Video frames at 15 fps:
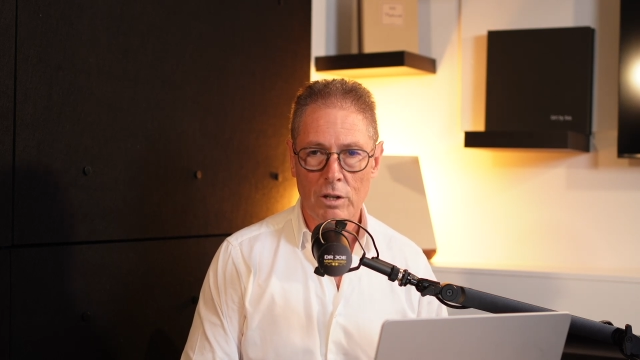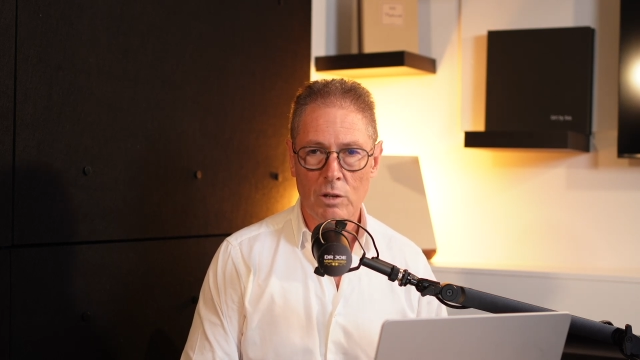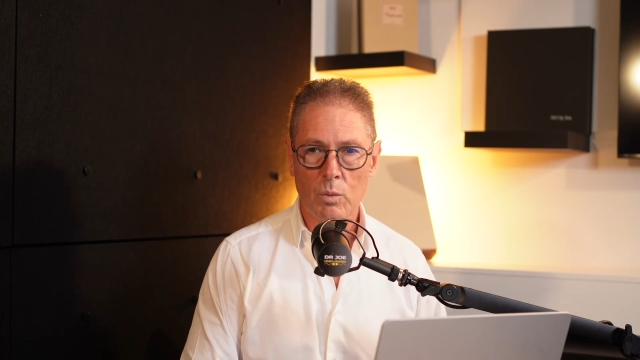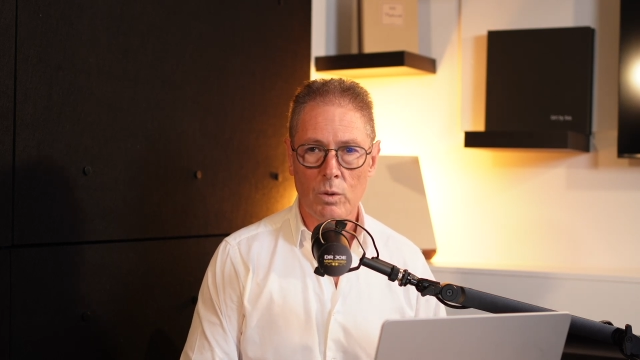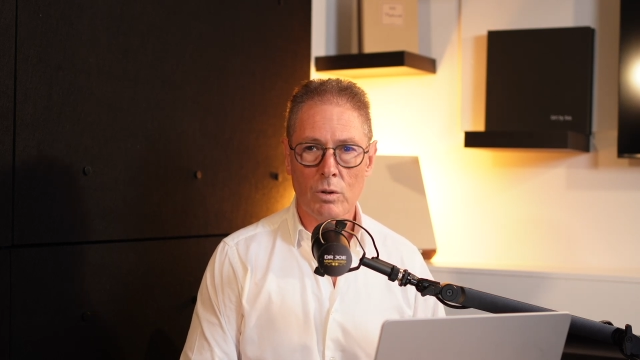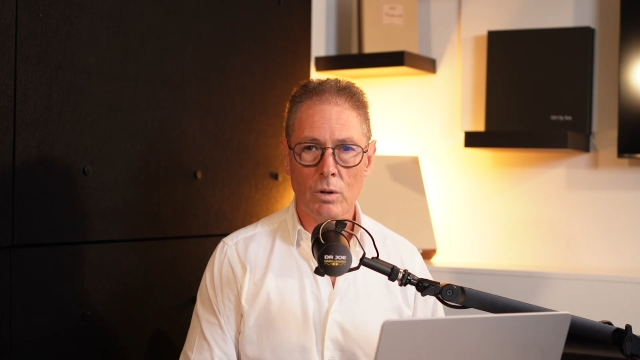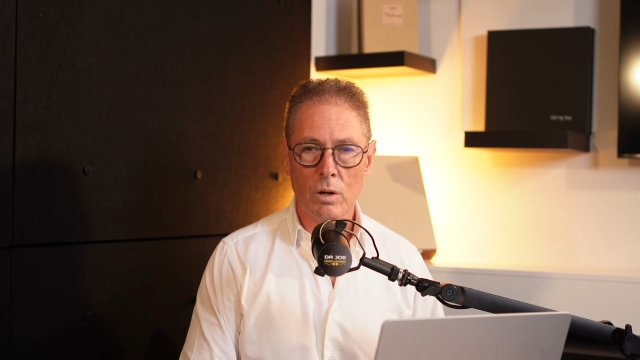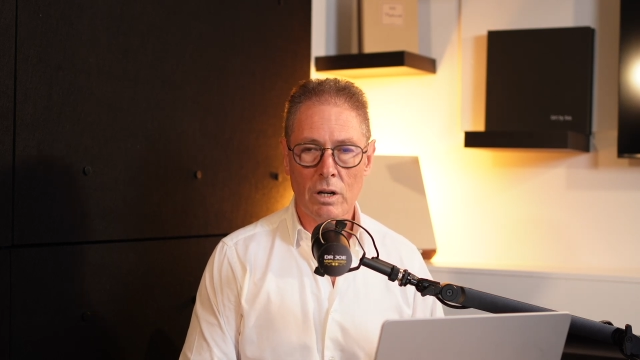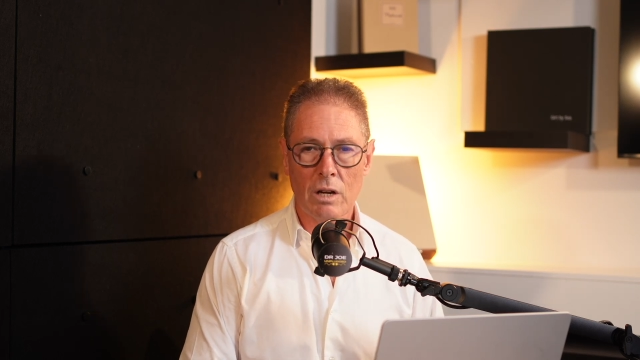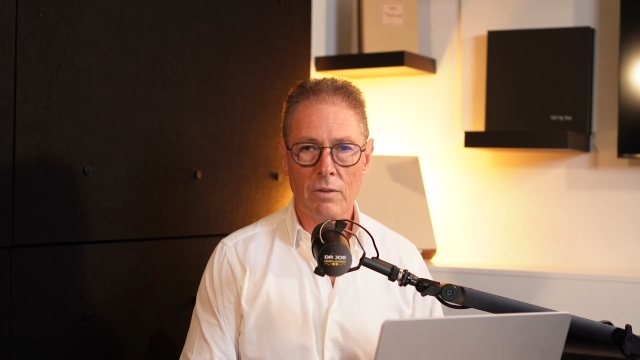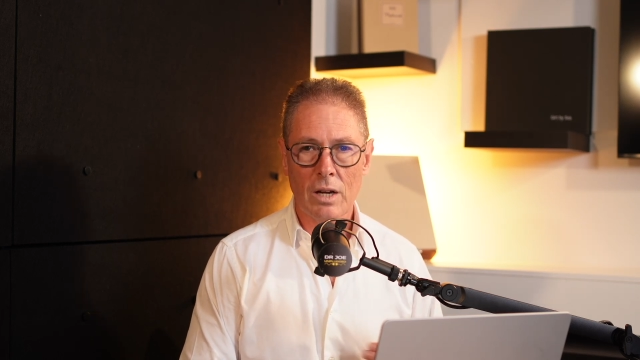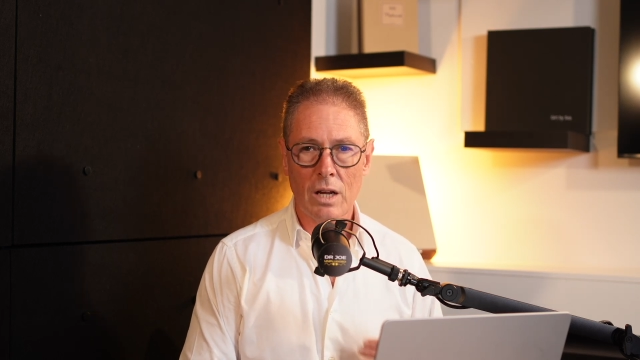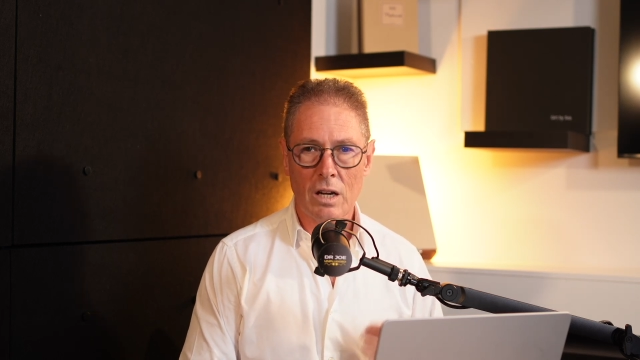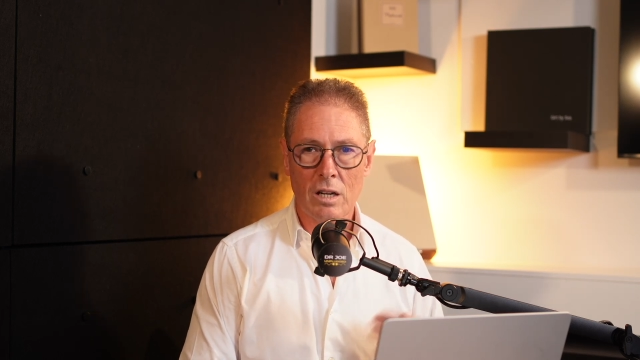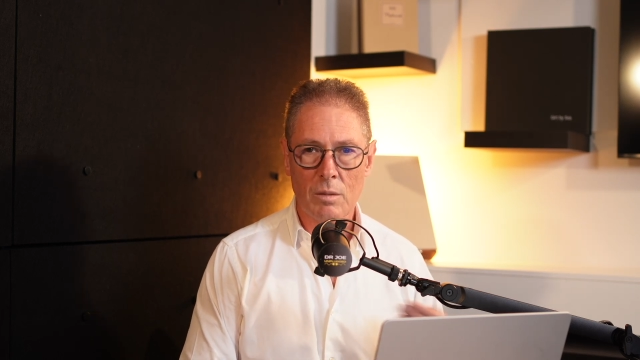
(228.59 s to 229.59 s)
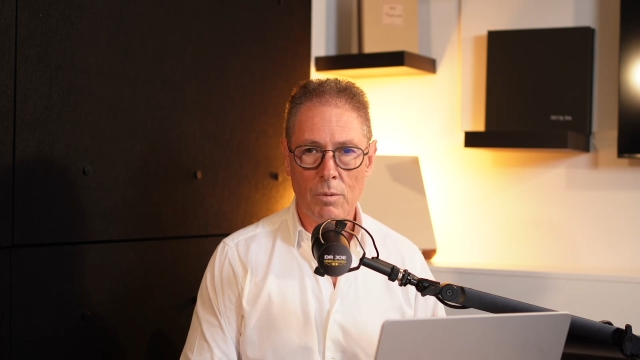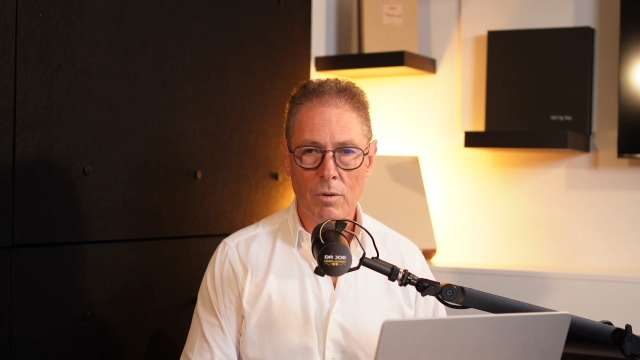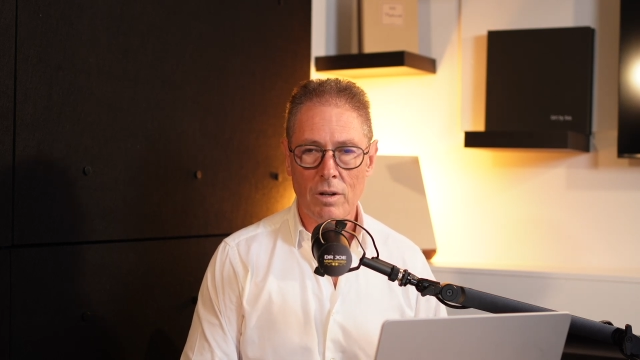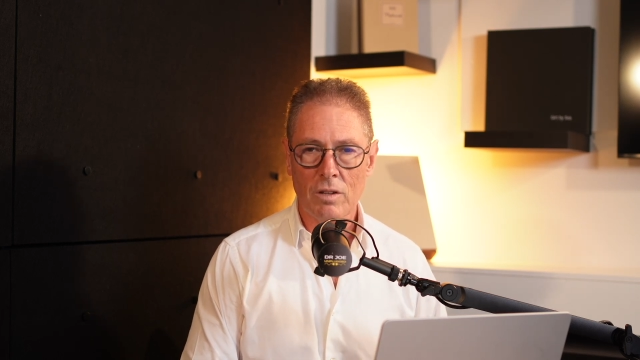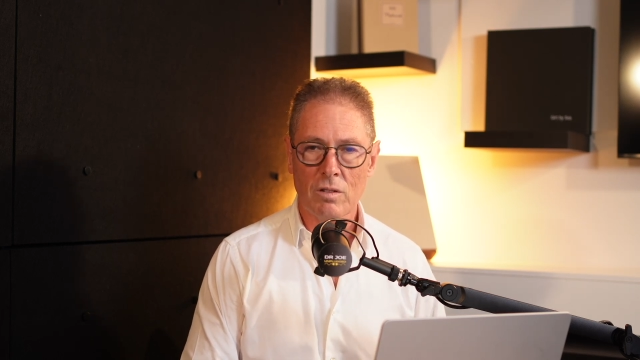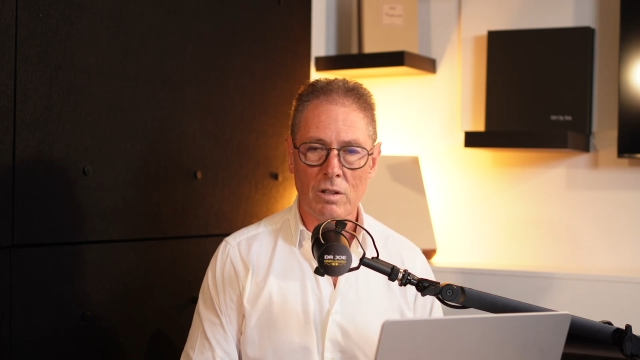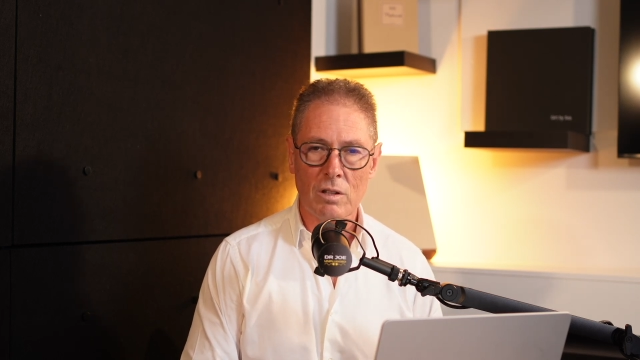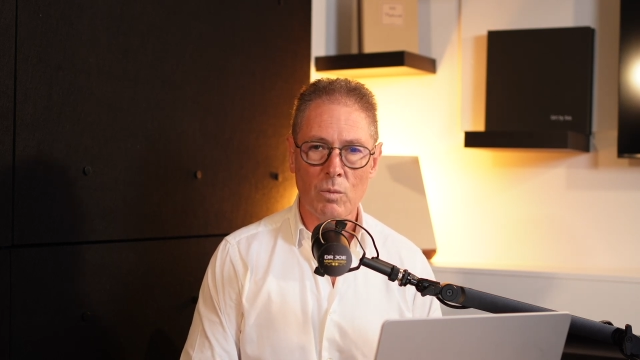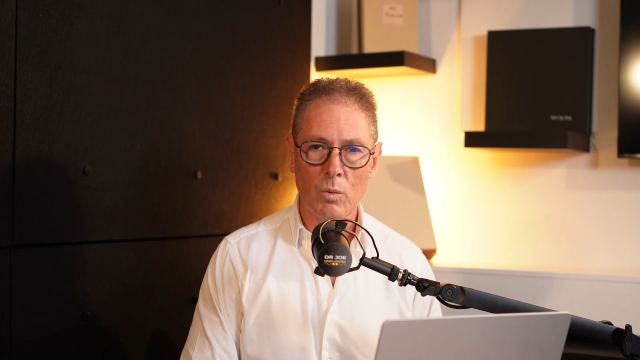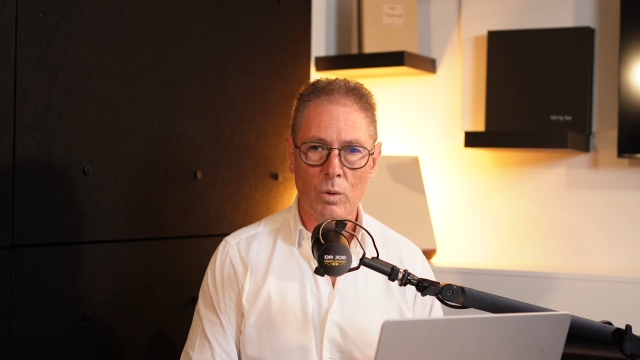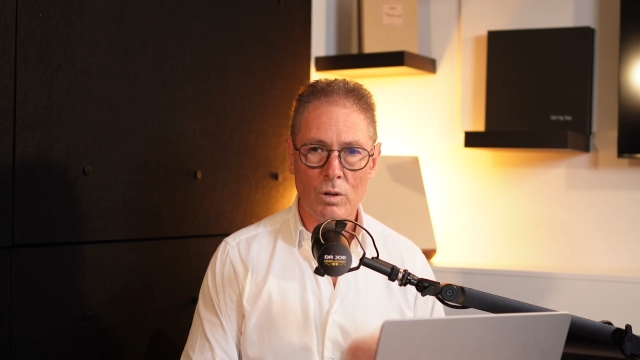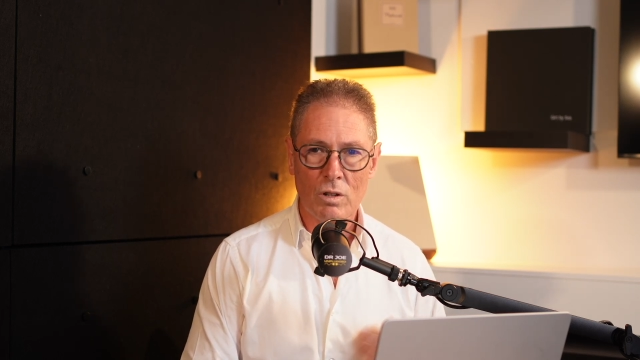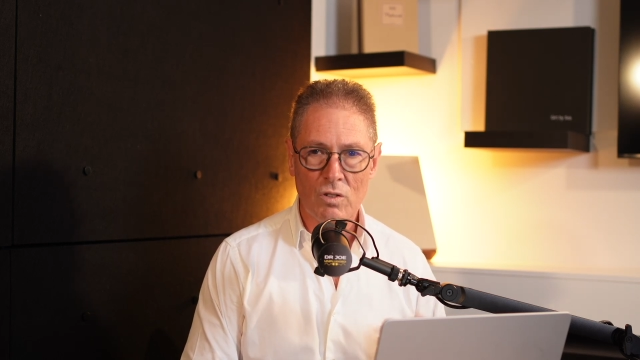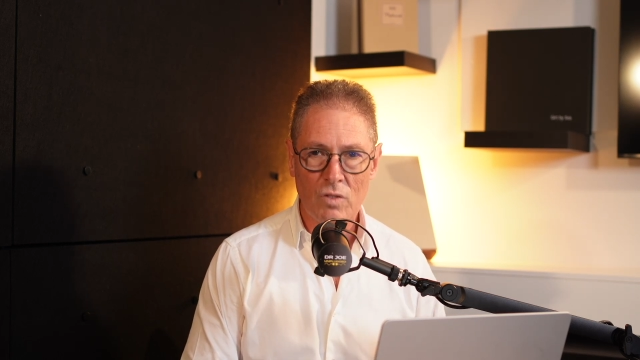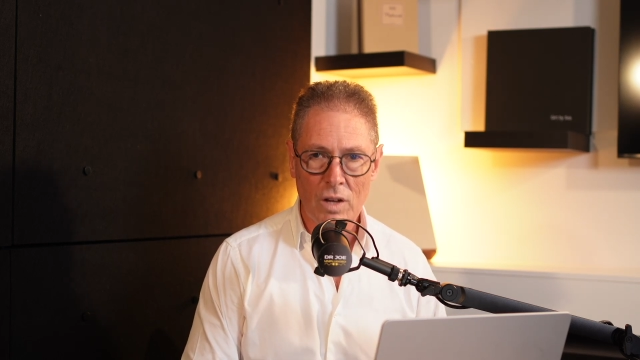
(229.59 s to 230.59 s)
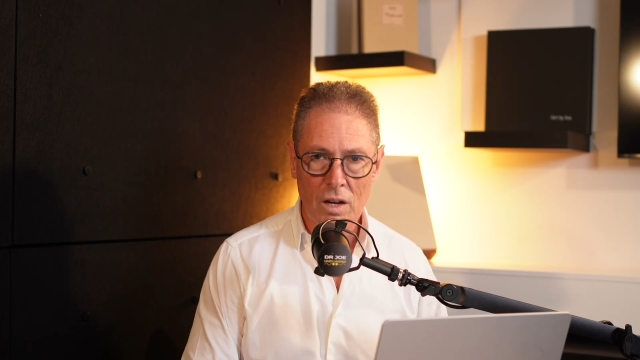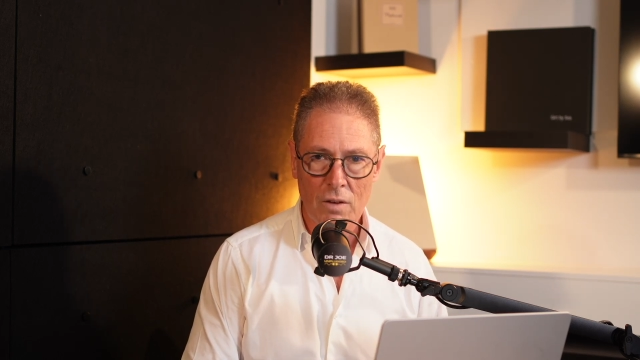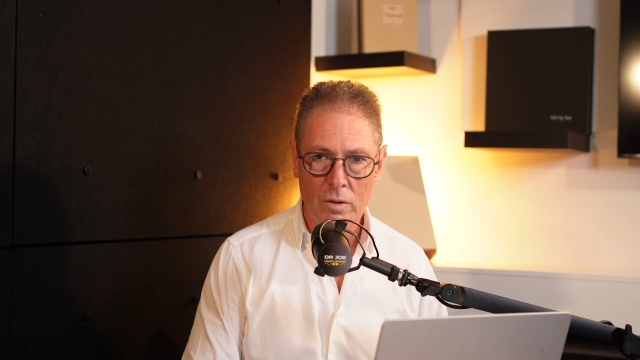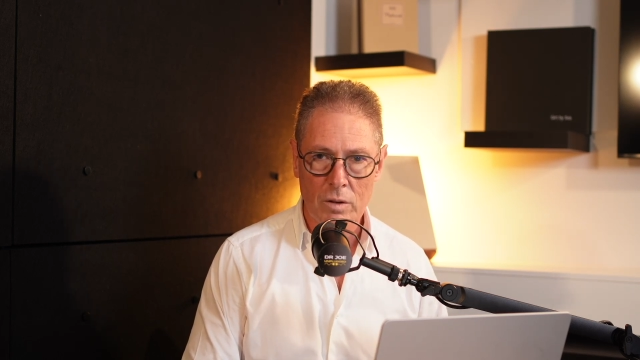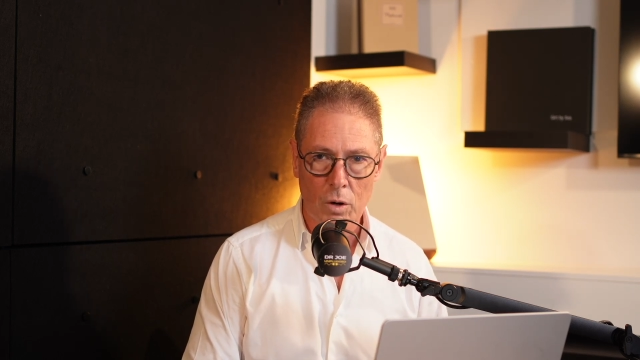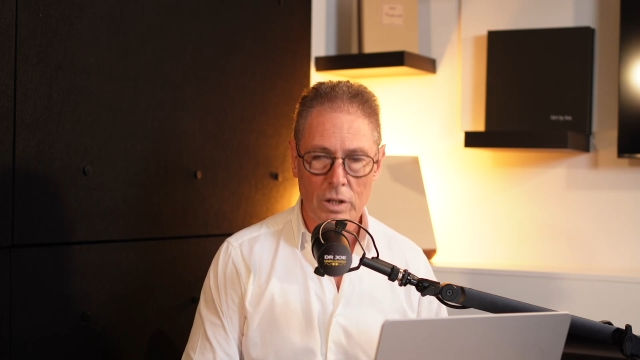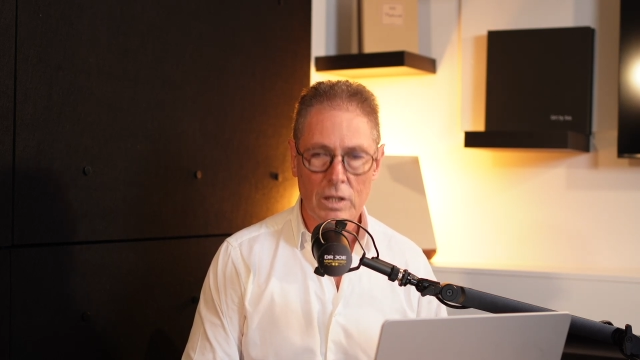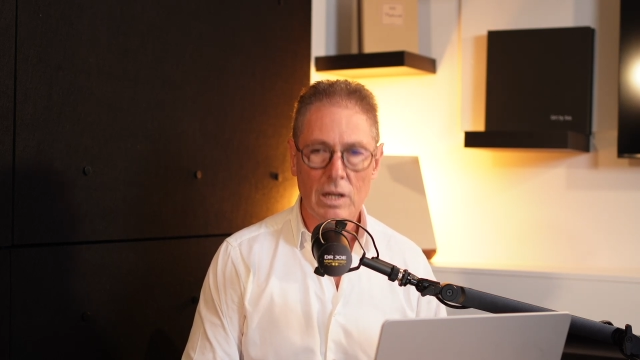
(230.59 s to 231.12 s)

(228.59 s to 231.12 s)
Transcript: We do not have an antidepressant that works for everybody.